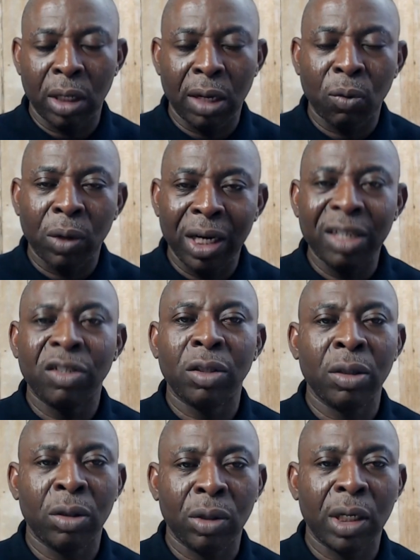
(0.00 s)
we listen
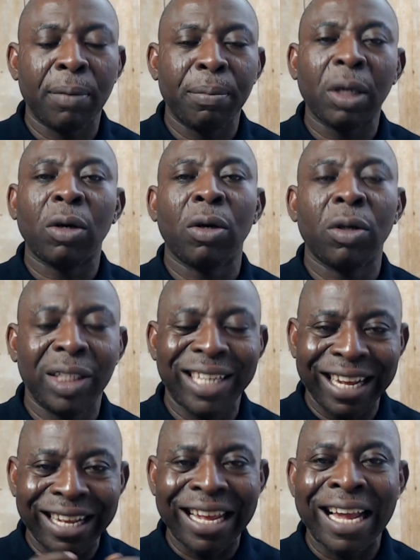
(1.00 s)
to them because they
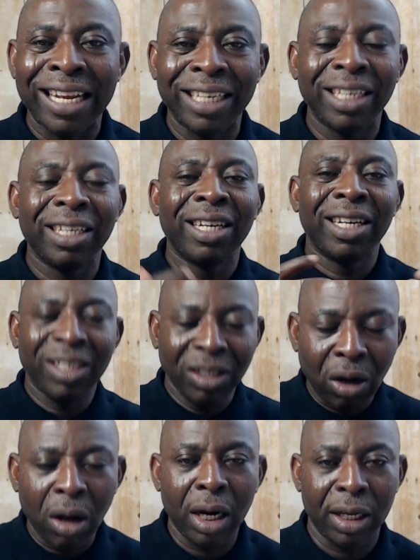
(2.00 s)
gain
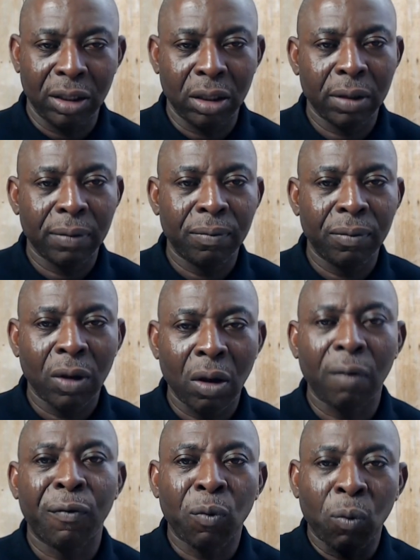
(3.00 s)
knowledge of
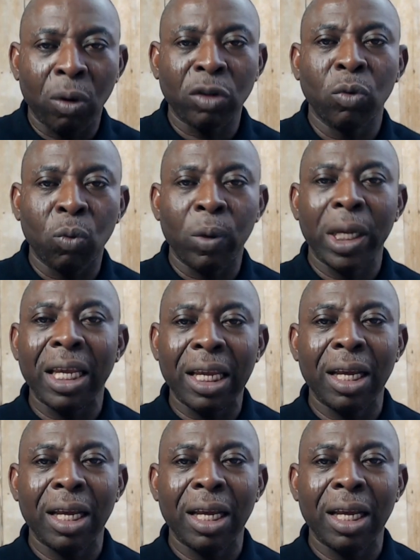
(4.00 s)
what we